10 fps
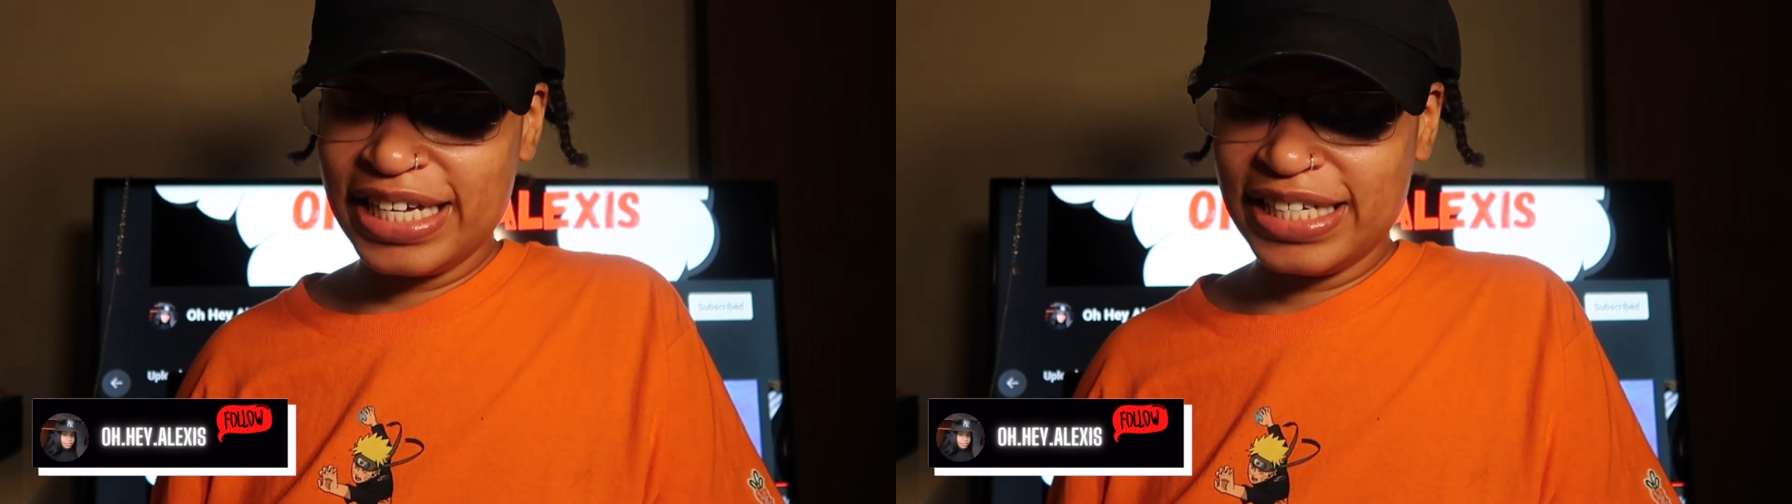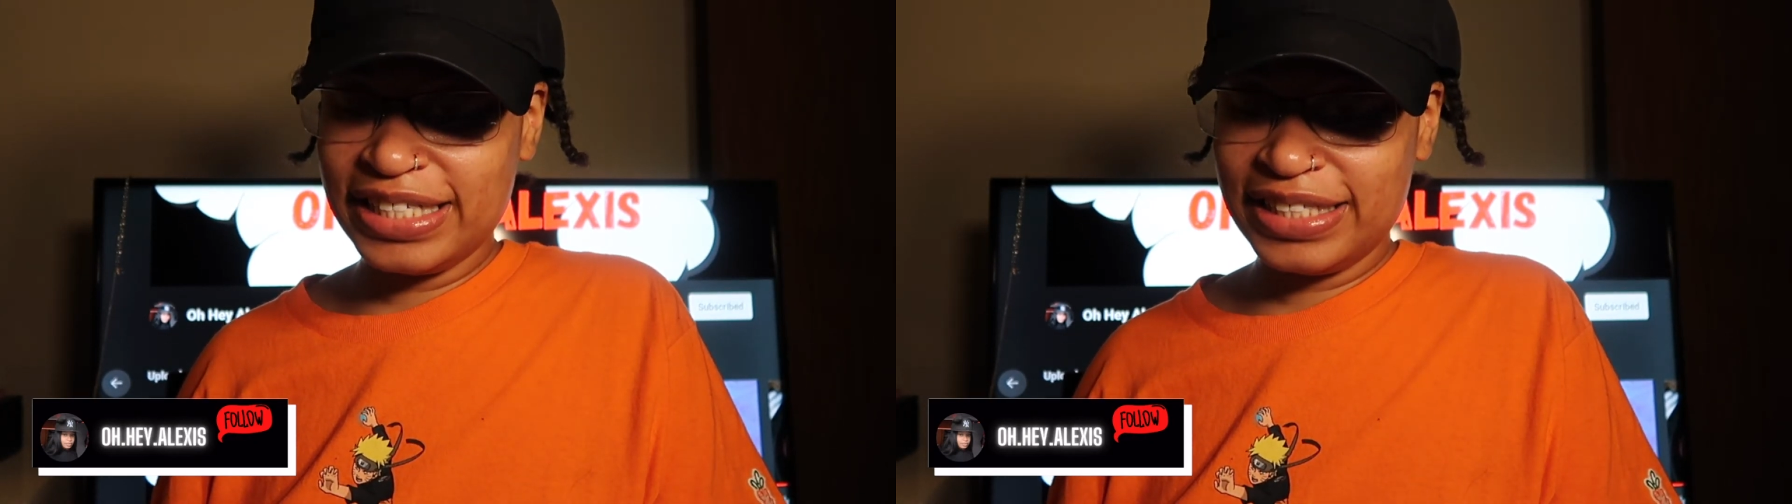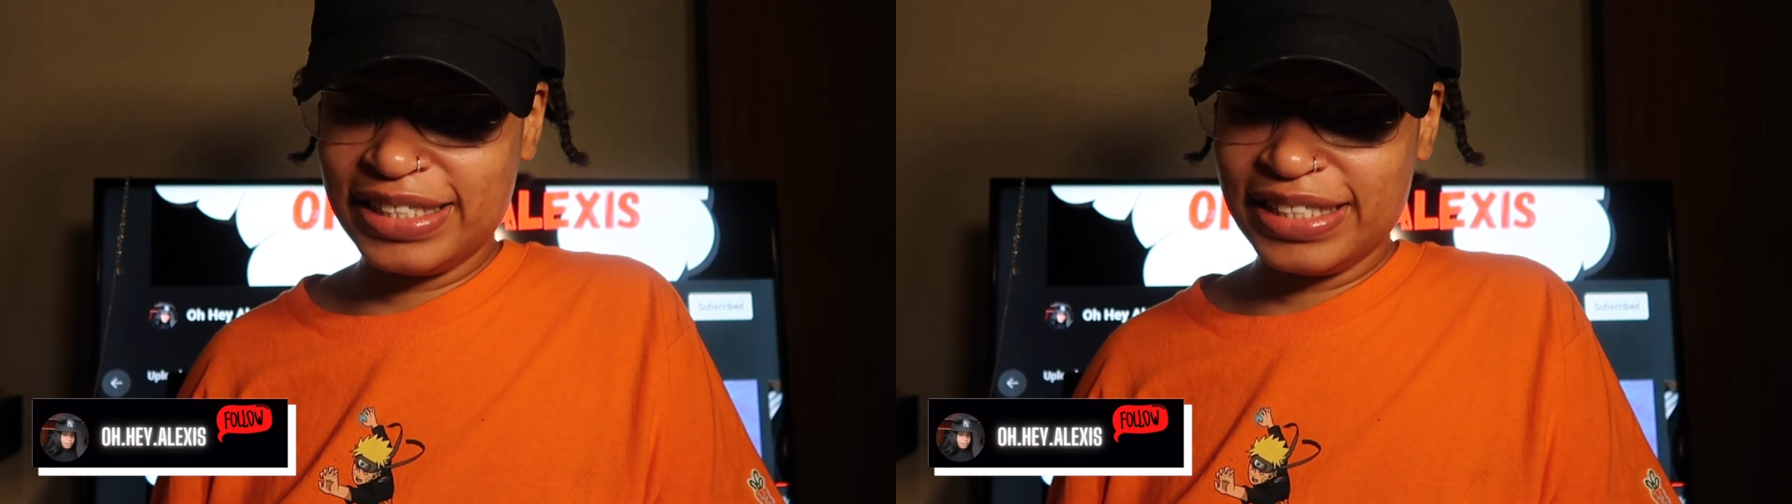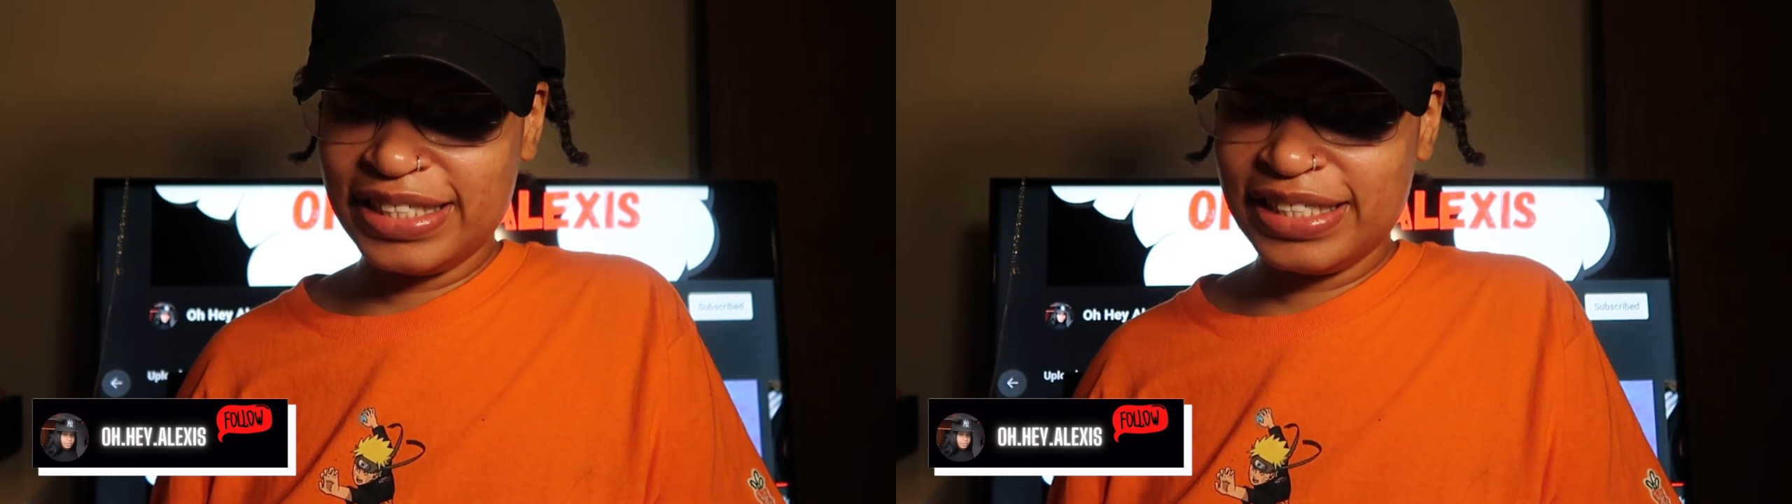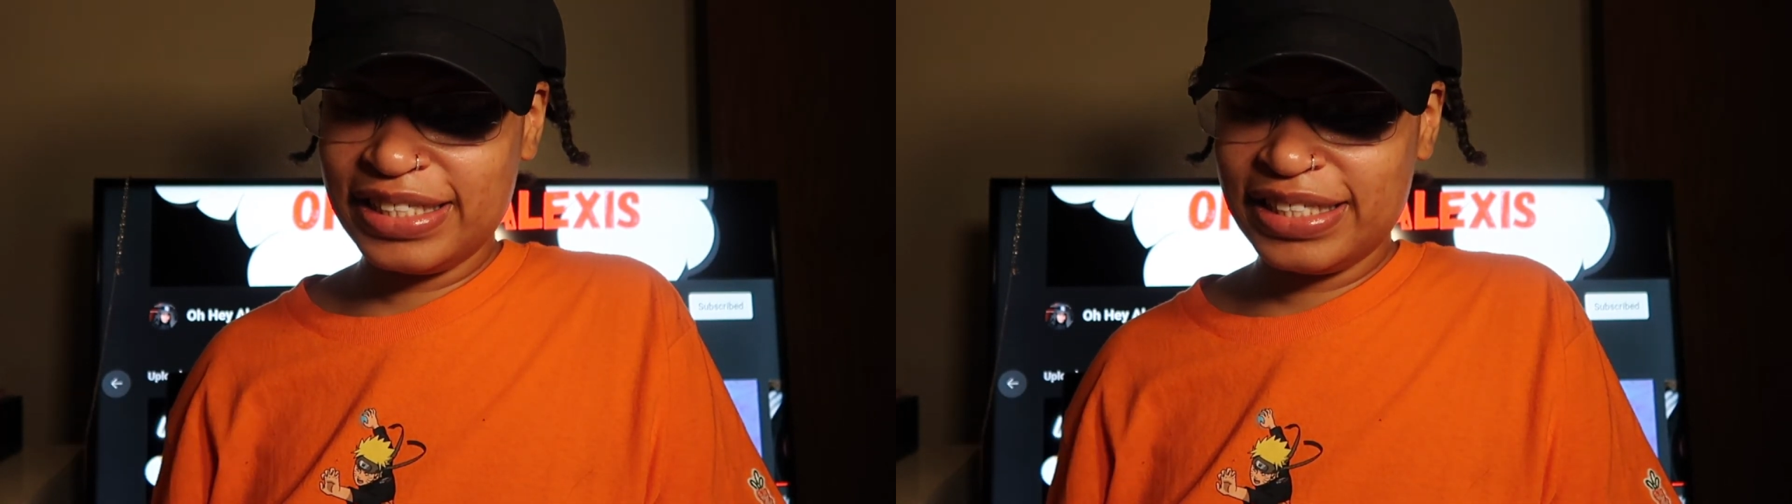is this,